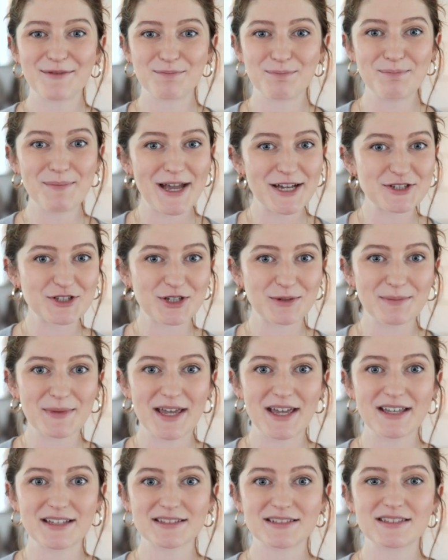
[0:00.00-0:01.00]

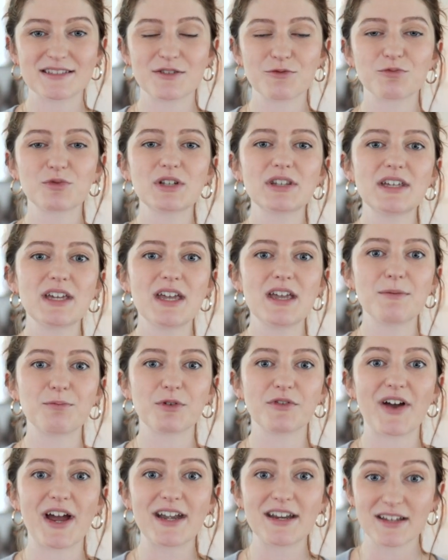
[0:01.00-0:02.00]
measurements, really
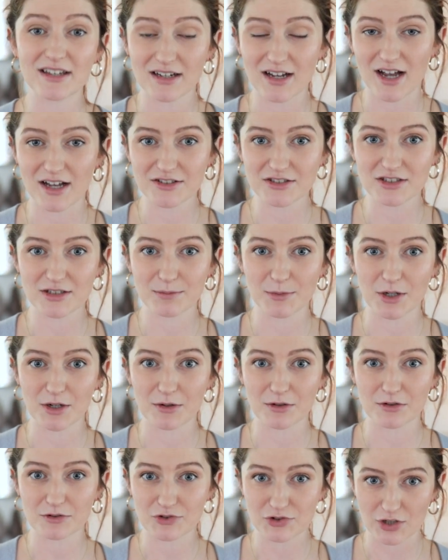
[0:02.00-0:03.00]
providing a
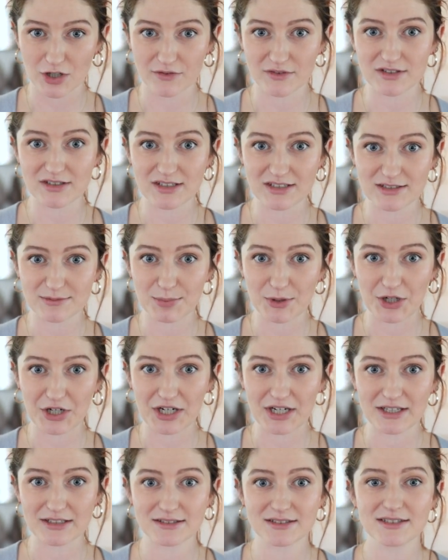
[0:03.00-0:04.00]
customer service
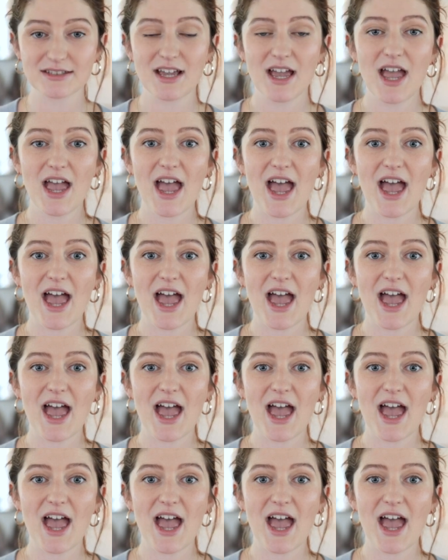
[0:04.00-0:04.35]
experience.